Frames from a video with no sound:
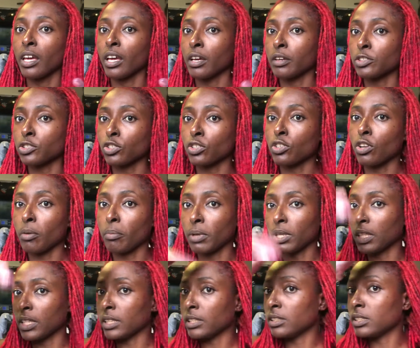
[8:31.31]
So
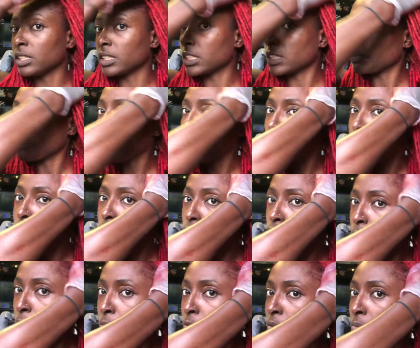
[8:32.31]
normally this part is
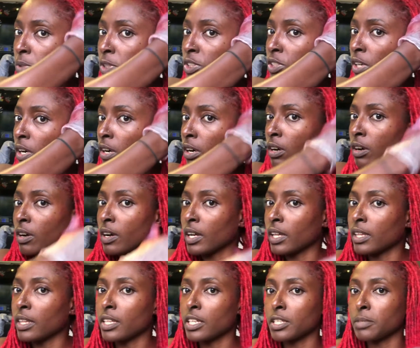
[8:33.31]
supposed to be darker and
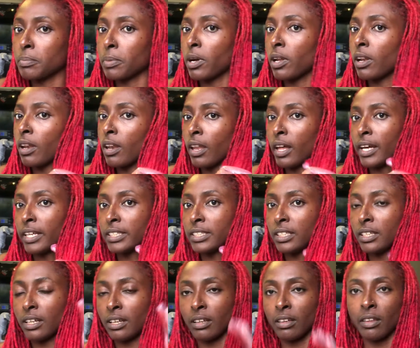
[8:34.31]
this part
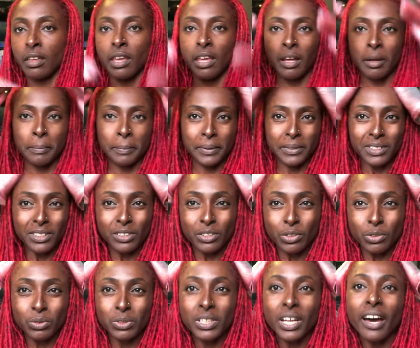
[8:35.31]
lighter, but the
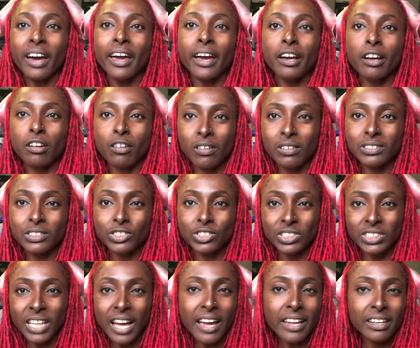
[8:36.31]
new dye I got
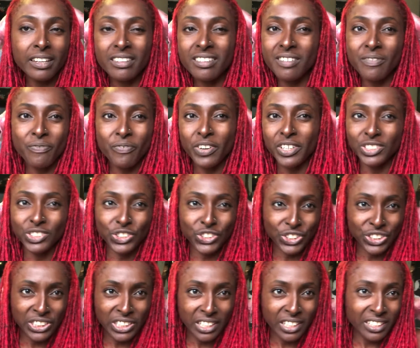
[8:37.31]
just had a different
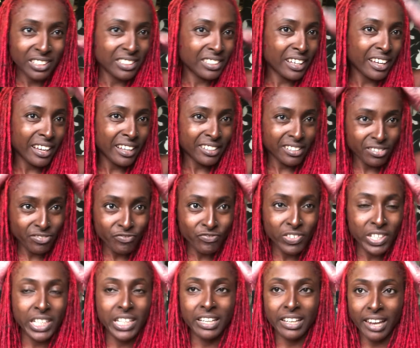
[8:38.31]
shade that I didn't
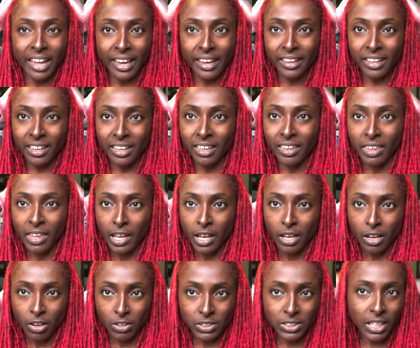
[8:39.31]
really like.
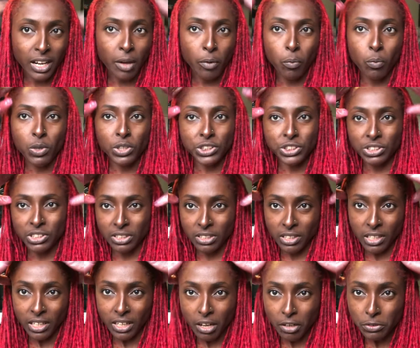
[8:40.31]
Until I wash it,
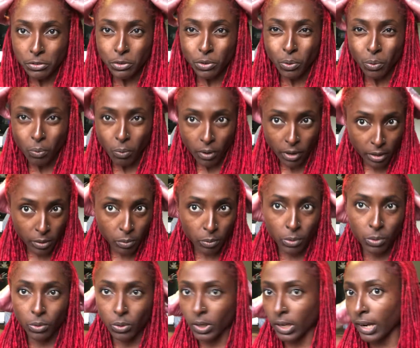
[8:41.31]
then I'll know what it will
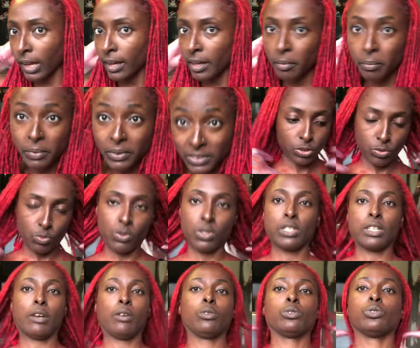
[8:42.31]
look like. But what
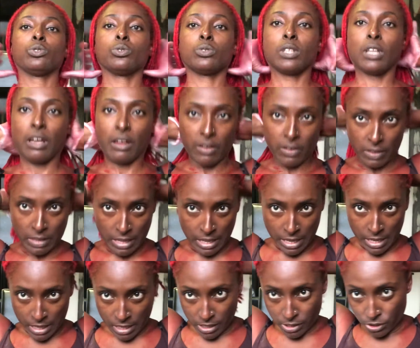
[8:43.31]
I'll do now
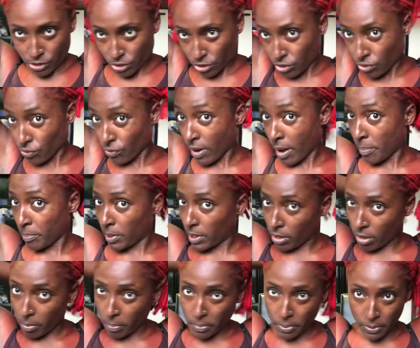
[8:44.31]
is just wrap it
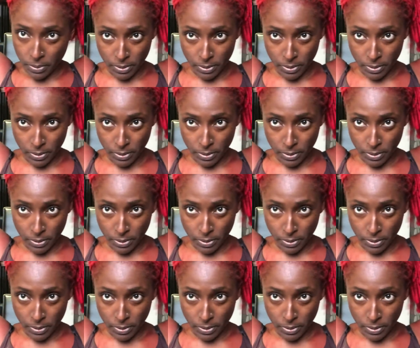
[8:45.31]
up.